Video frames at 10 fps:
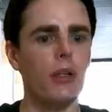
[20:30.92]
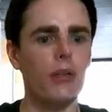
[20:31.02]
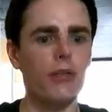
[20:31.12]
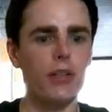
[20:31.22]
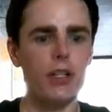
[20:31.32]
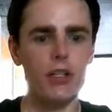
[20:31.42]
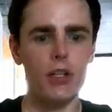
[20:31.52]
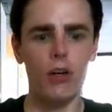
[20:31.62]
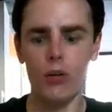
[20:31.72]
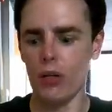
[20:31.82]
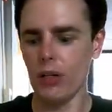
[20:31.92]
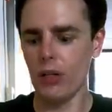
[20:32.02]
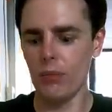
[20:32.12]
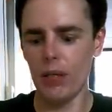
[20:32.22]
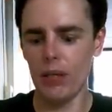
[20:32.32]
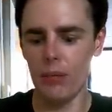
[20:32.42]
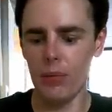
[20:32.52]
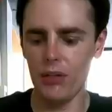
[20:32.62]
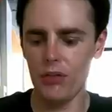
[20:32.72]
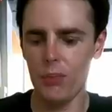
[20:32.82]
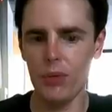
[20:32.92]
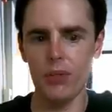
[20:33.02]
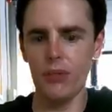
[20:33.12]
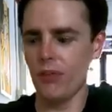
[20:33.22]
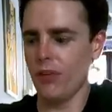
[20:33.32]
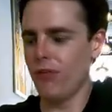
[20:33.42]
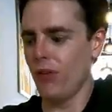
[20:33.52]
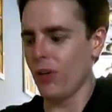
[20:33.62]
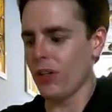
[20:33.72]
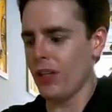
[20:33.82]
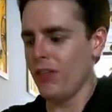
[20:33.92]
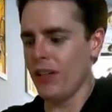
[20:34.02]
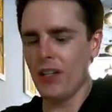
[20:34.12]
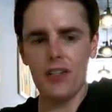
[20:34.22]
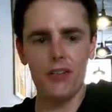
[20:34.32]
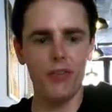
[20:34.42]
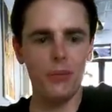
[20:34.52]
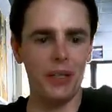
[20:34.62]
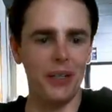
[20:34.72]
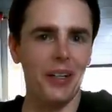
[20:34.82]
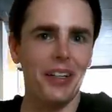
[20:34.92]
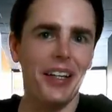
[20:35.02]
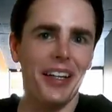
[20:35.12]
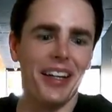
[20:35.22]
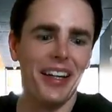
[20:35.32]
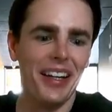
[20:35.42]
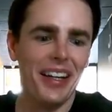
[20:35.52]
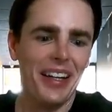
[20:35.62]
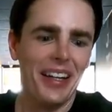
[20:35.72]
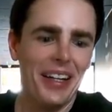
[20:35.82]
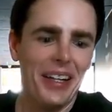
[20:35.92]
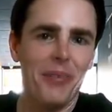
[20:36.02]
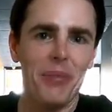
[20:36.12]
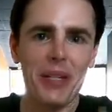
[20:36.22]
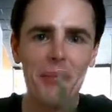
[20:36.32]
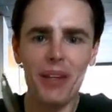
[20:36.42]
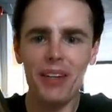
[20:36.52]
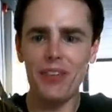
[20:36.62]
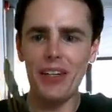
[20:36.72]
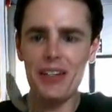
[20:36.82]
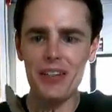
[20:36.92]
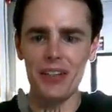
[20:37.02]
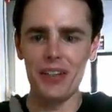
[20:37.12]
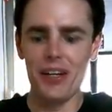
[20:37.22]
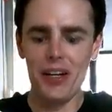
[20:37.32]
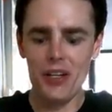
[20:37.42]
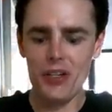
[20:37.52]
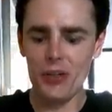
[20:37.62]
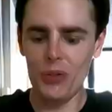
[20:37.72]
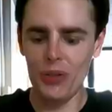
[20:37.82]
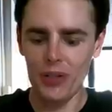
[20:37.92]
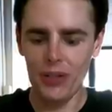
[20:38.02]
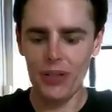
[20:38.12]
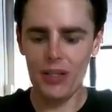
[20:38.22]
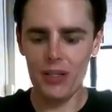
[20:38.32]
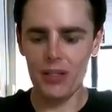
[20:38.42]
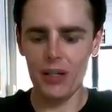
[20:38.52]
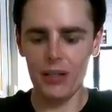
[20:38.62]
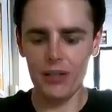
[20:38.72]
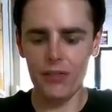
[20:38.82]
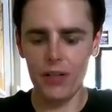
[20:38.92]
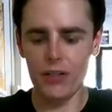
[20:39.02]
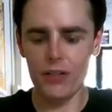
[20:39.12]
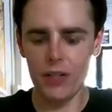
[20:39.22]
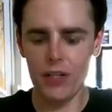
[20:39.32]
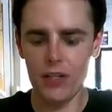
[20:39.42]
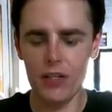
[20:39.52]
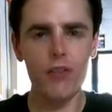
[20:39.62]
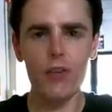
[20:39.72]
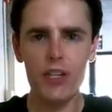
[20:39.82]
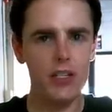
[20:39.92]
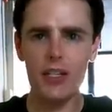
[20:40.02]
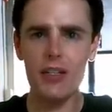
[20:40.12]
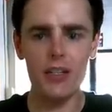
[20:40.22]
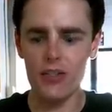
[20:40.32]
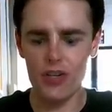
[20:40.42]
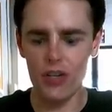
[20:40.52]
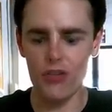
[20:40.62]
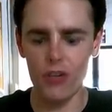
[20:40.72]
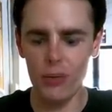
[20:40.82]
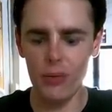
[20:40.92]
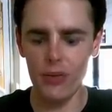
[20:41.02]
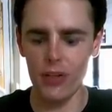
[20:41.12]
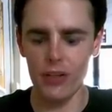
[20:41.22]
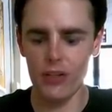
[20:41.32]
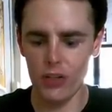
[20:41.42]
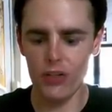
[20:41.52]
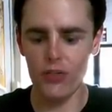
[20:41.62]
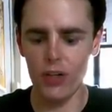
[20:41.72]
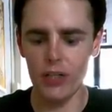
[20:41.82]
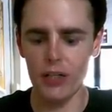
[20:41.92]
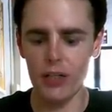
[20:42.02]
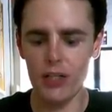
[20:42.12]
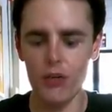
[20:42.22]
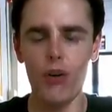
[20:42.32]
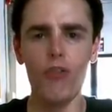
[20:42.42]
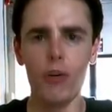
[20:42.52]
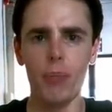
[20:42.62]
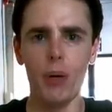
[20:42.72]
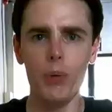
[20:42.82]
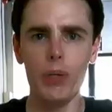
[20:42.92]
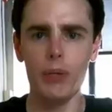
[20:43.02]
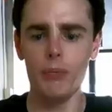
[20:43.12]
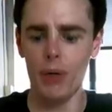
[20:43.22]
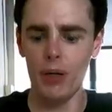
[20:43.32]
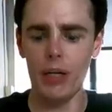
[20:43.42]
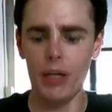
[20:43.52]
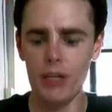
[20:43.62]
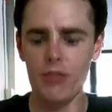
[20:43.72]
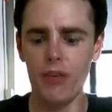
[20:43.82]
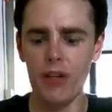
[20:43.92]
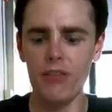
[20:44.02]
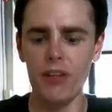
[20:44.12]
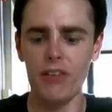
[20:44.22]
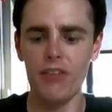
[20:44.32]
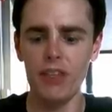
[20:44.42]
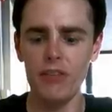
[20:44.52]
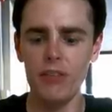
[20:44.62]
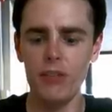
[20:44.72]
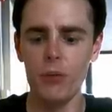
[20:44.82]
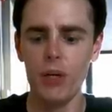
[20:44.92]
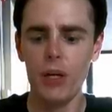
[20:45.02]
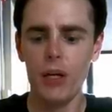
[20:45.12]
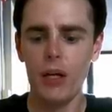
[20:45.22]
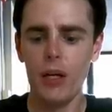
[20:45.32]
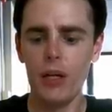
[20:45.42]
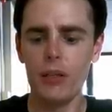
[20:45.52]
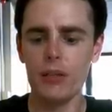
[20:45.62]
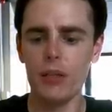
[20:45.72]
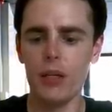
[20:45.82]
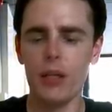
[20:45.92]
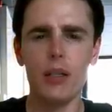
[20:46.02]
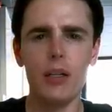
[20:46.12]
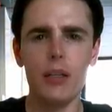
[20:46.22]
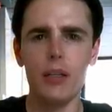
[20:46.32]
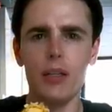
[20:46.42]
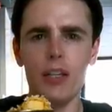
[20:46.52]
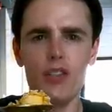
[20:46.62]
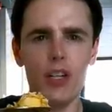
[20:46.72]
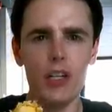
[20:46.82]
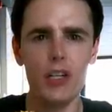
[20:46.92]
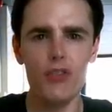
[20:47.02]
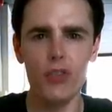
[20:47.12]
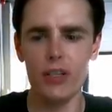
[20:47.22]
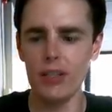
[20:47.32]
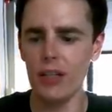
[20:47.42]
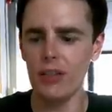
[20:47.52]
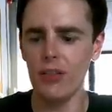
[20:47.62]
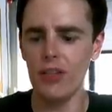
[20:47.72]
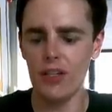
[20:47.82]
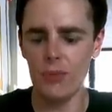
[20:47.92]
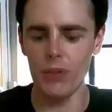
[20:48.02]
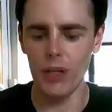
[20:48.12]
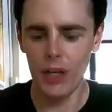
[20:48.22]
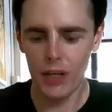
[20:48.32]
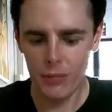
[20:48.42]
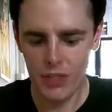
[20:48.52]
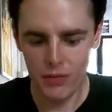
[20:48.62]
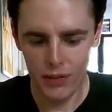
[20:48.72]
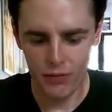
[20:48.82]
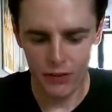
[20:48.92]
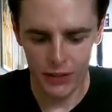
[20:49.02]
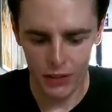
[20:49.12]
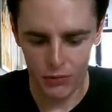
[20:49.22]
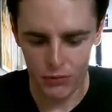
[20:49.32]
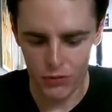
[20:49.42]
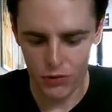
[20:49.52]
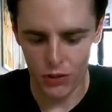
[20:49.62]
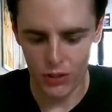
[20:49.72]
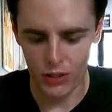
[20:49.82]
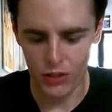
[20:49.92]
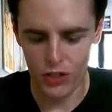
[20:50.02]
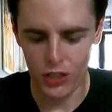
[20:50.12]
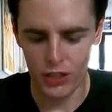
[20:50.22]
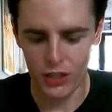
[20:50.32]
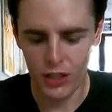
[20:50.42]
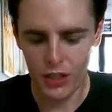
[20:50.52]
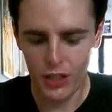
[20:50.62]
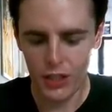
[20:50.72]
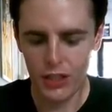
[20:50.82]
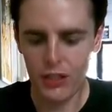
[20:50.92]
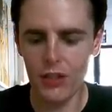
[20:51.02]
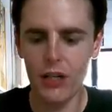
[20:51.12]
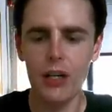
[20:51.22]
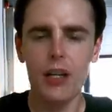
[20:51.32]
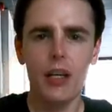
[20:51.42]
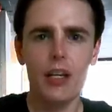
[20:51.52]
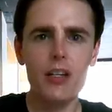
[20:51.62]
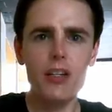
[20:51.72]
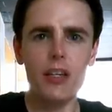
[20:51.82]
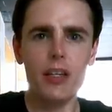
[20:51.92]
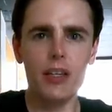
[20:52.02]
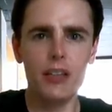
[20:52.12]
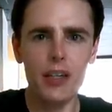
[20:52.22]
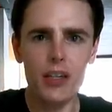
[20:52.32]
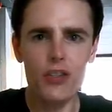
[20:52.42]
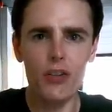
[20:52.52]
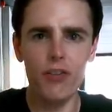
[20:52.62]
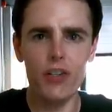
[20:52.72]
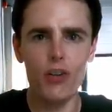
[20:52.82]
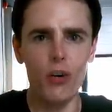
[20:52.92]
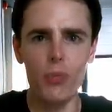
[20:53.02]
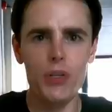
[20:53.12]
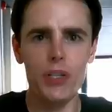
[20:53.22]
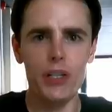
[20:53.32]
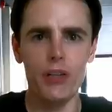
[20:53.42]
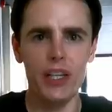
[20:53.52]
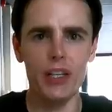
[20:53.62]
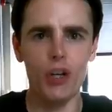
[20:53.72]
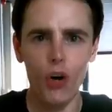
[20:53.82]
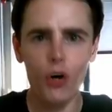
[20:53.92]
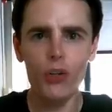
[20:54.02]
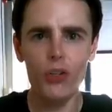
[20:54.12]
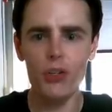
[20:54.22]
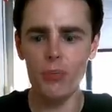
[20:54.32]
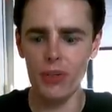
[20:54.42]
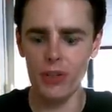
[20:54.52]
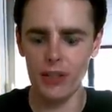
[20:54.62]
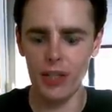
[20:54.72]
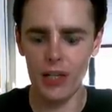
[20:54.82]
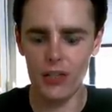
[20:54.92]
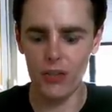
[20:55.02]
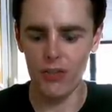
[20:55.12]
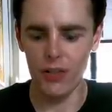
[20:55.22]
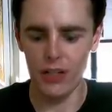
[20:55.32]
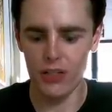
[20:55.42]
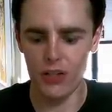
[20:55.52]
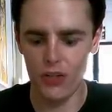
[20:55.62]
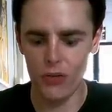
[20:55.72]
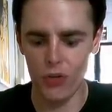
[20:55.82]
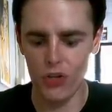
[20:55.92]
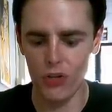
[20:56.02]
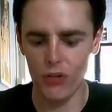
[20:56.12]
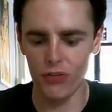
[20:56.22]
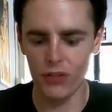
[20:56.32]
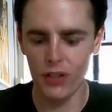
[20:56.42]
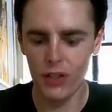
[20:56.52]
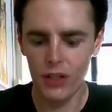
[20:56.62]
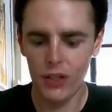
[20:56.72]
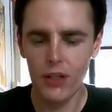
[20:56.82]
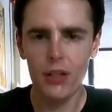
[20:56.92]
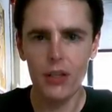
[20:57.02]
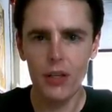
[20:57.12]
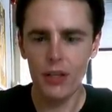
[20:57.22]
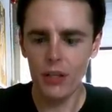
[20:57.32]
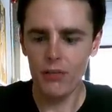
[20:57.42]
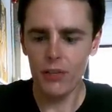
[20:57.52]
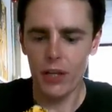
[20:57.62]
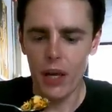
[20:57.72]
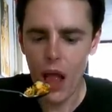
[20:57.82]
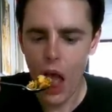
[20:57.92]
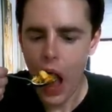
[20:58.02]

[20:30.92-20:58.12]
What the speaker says: Oh, fantastic. Oh, I got a metal spoon and fork, even easier for me. Okay, making my life easier. So this garlic fried rice, they've got the seasoning just right with it, just right. It's not overpowering, but it is very, very flavorful. And yeah, the chicken is really tender on this one. Let me see if I can find a little chunk of the chicken here. It's like the texture of it, it's almost like you're eating cod or something. The texture of it, it's just so soft and lovely.